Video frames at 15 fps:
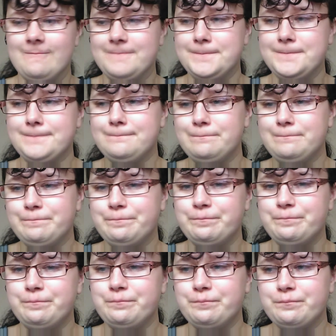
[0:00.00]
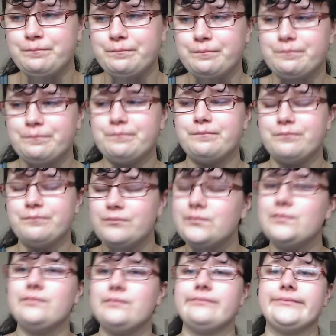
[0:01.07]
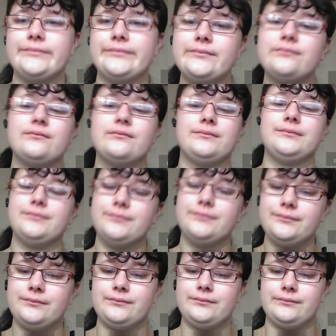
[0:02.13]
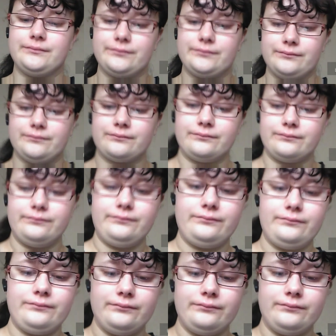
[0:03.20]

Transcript: No one is speaking in this clip.